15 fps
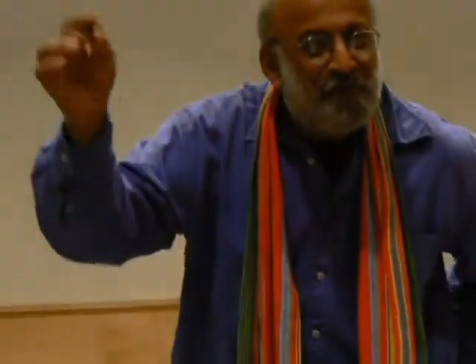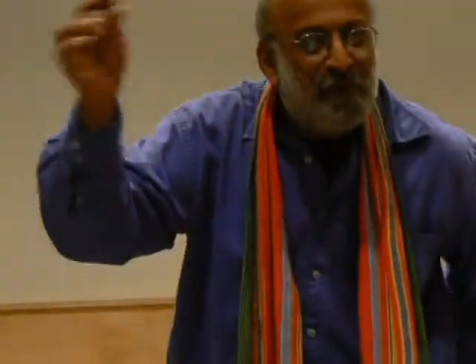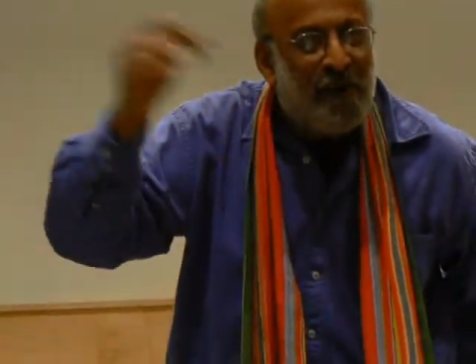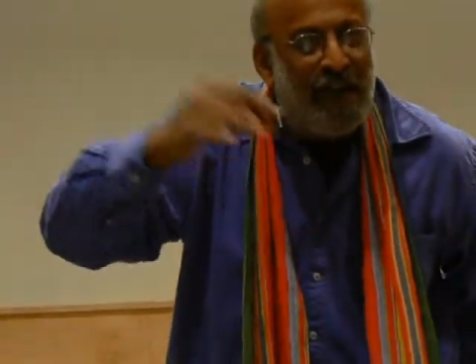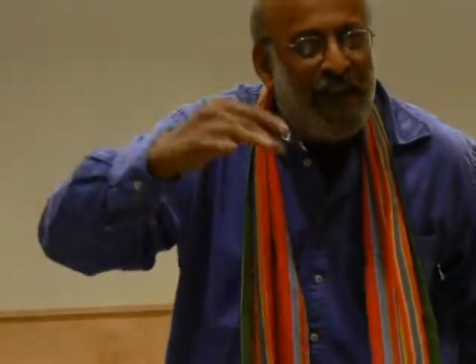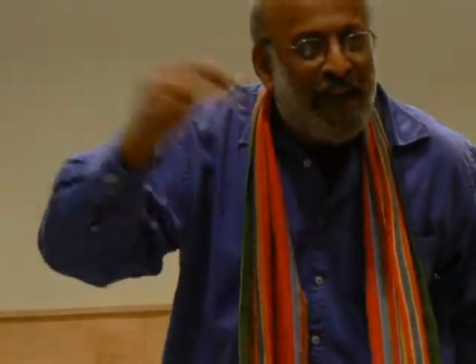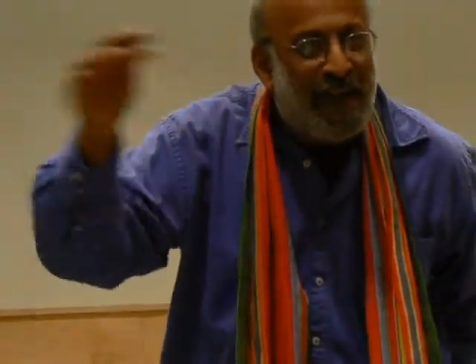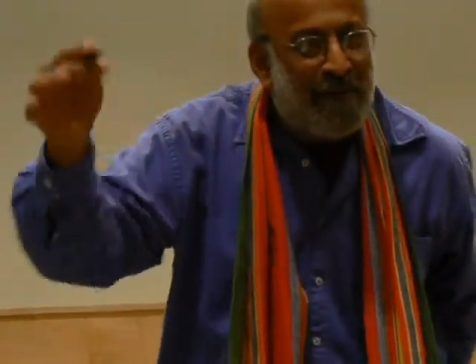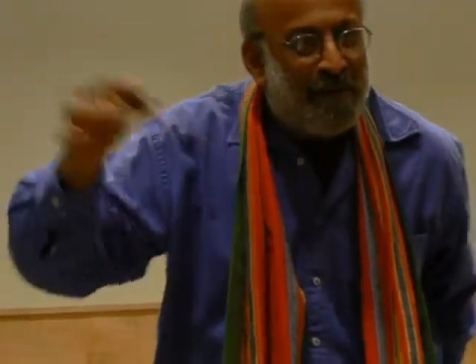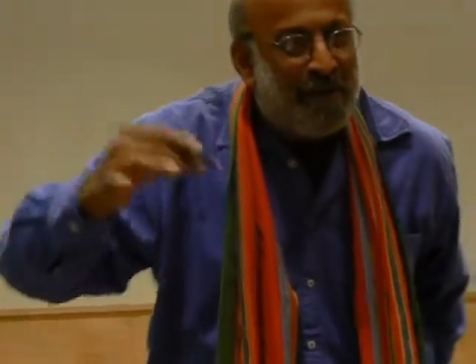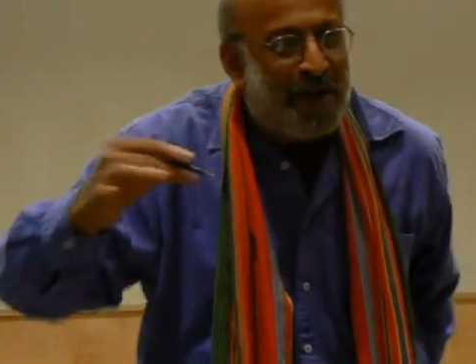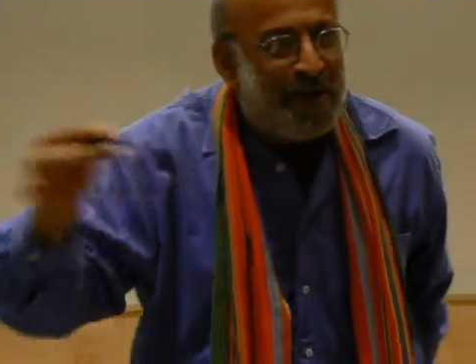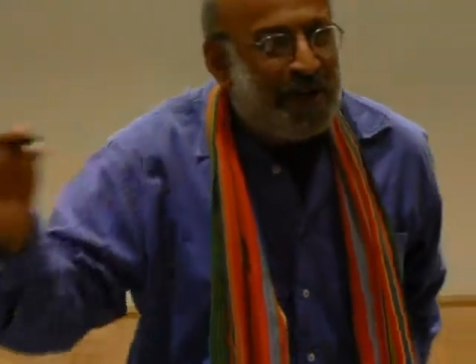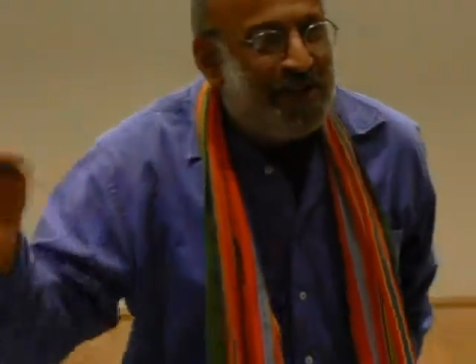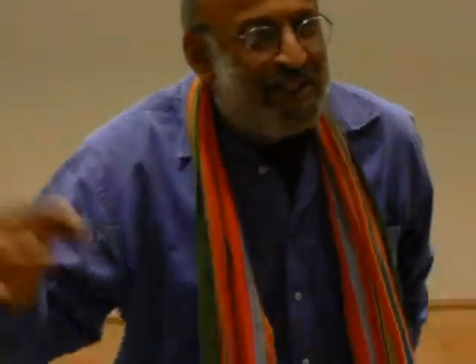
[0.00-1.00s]
were
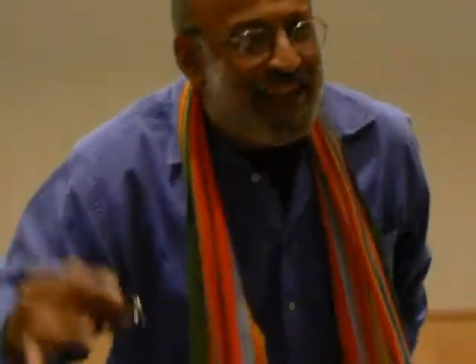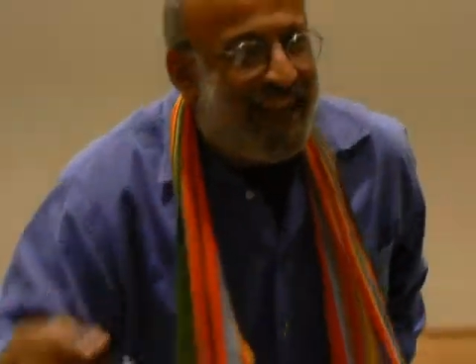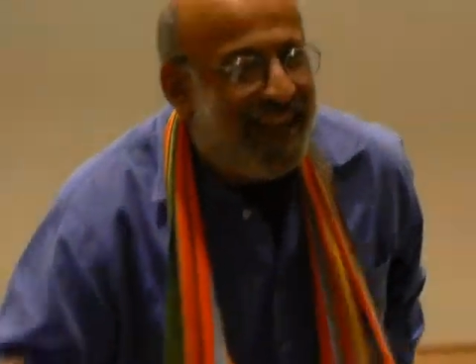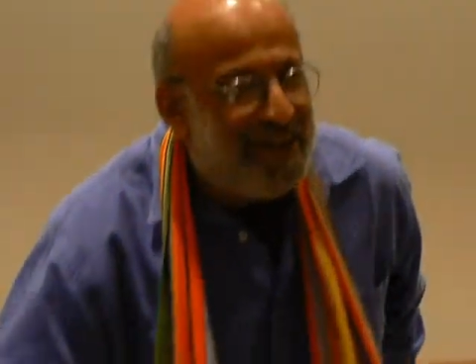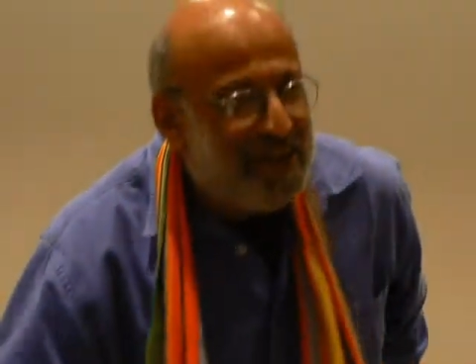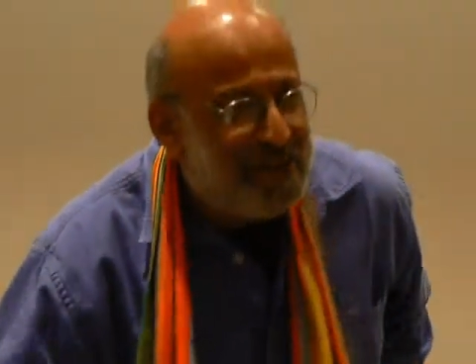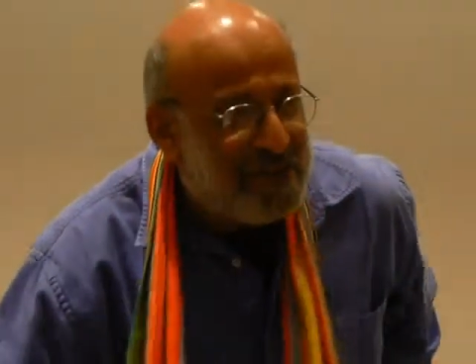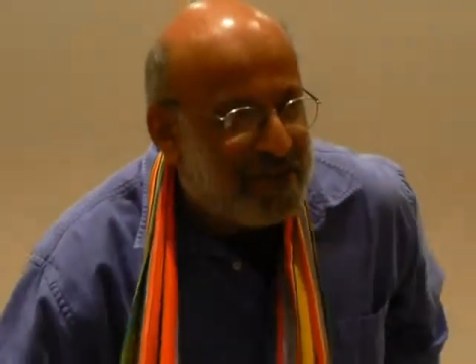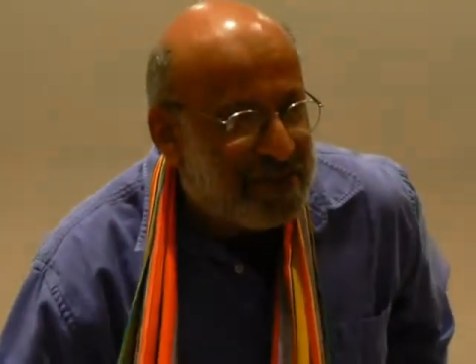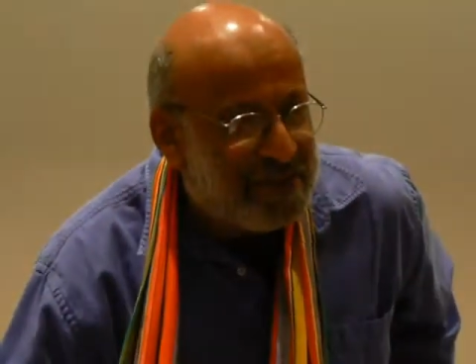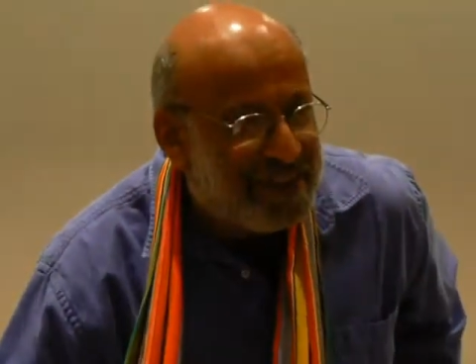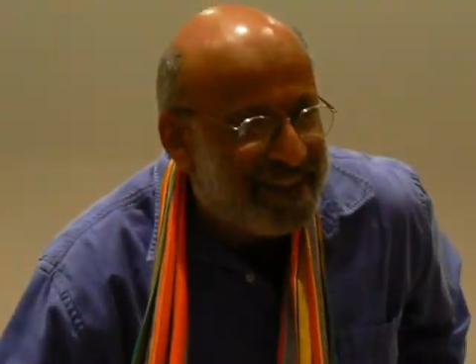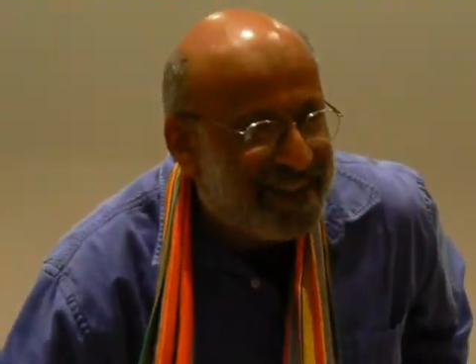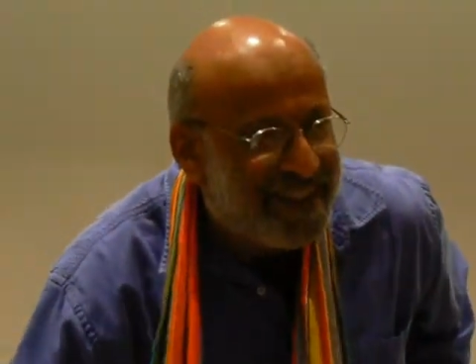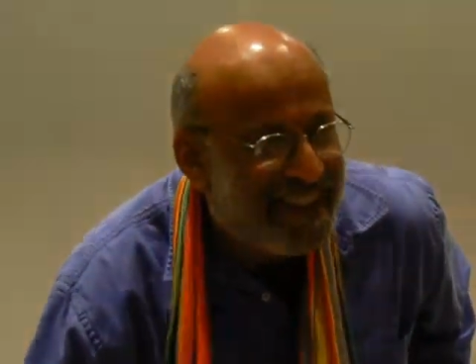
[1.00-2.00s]
airbrushed out of.
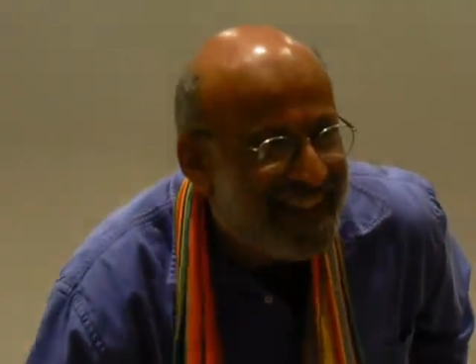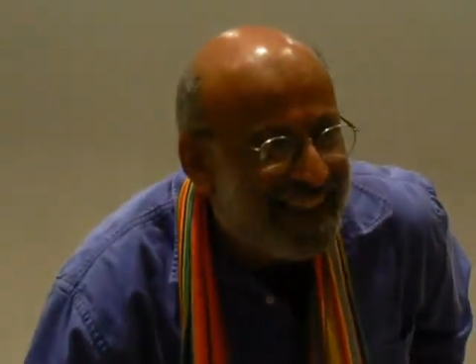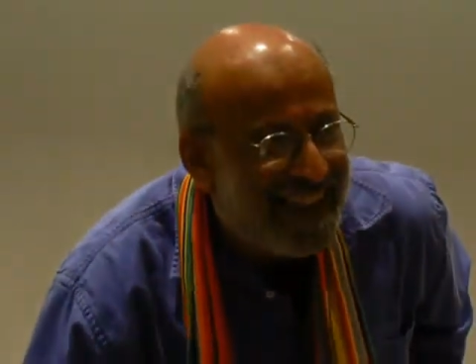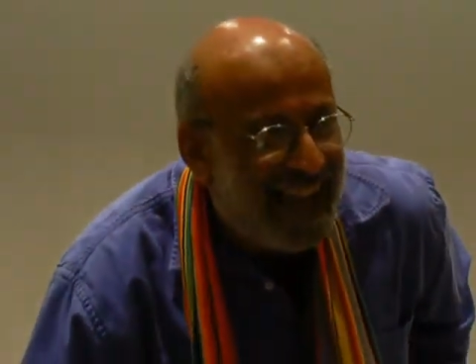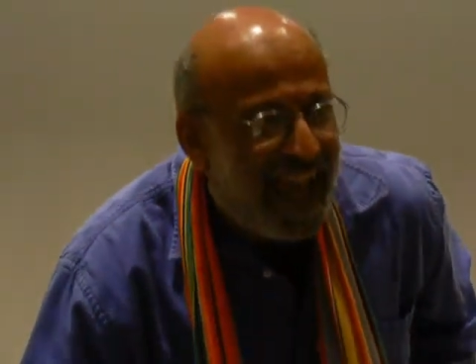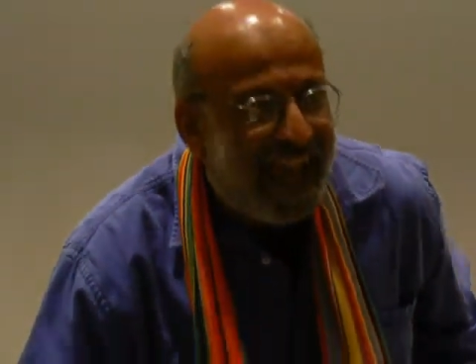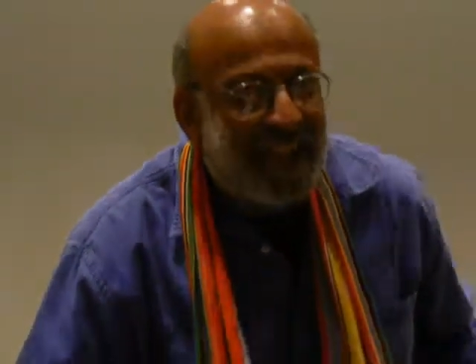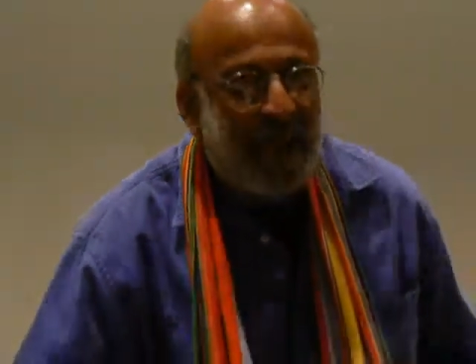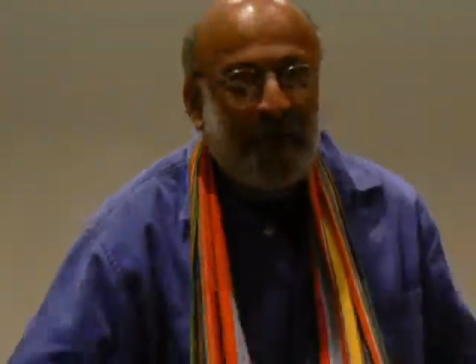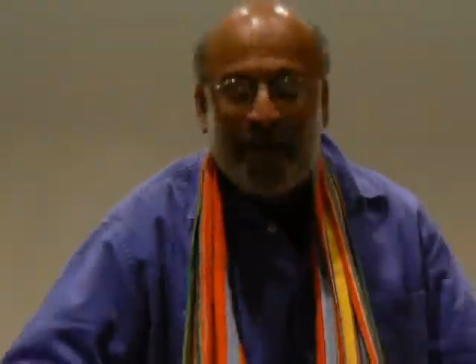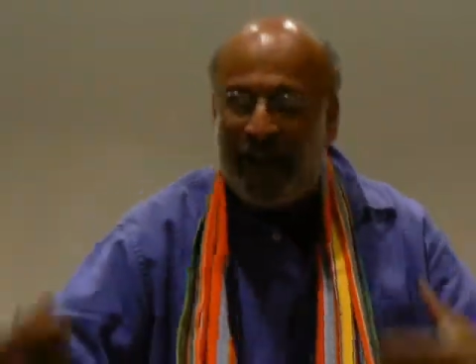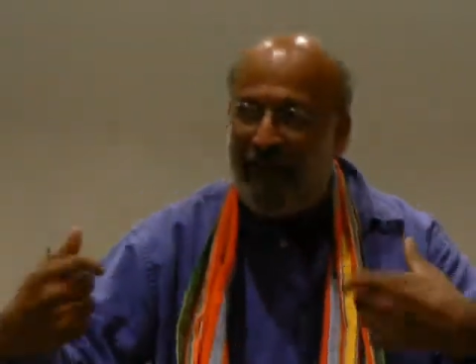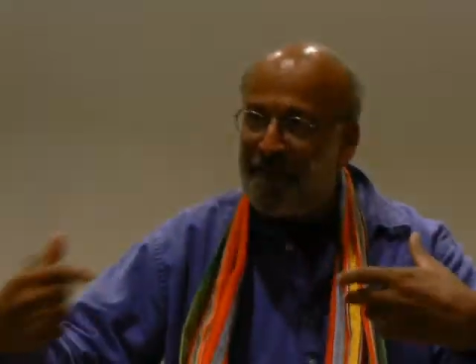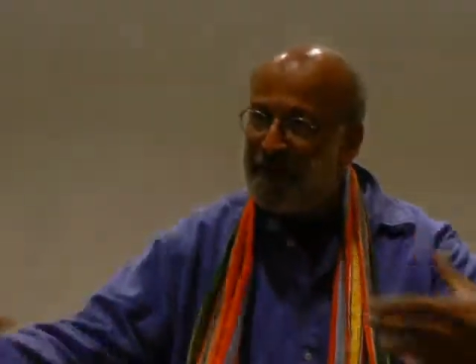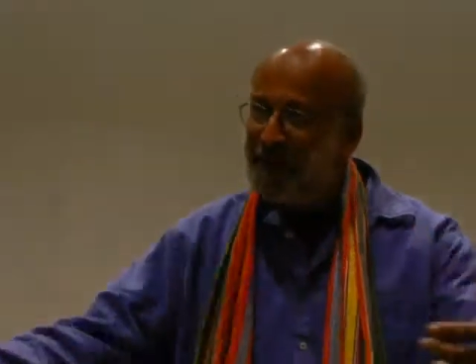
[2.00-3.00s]
There were
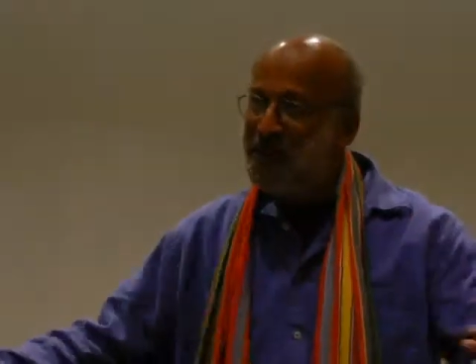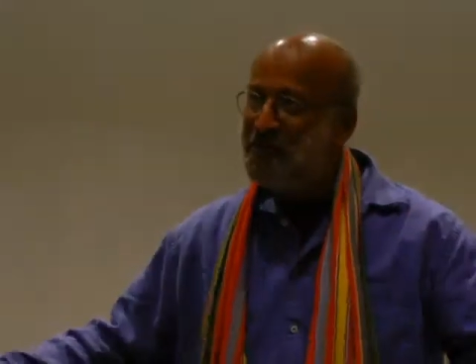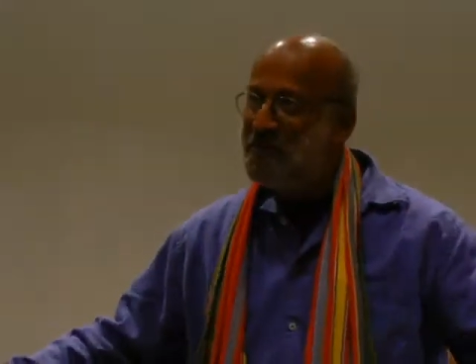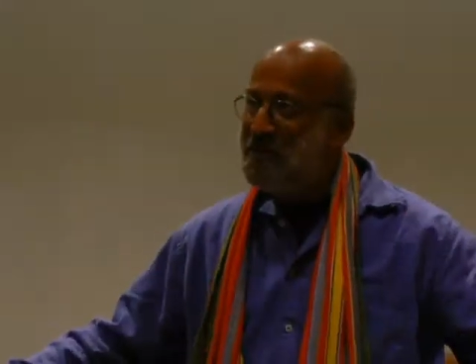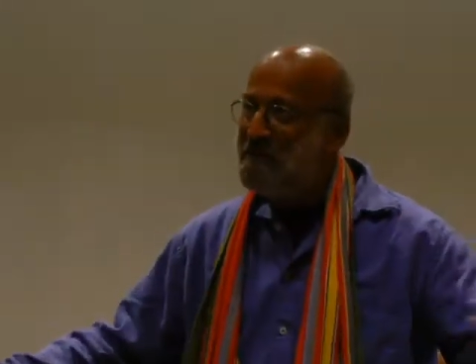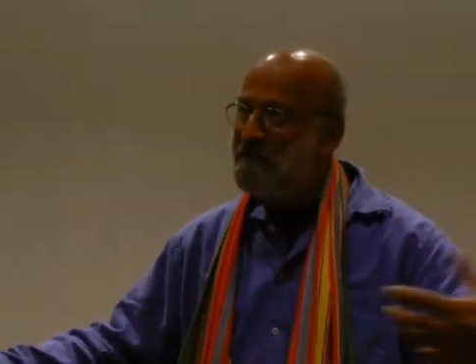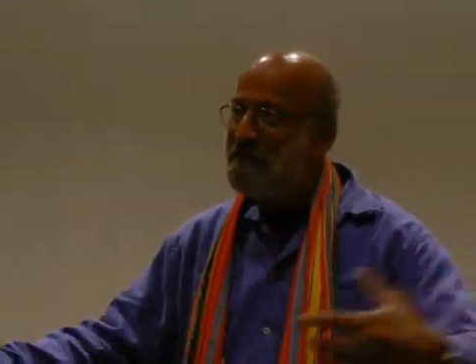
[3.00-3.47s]
African troops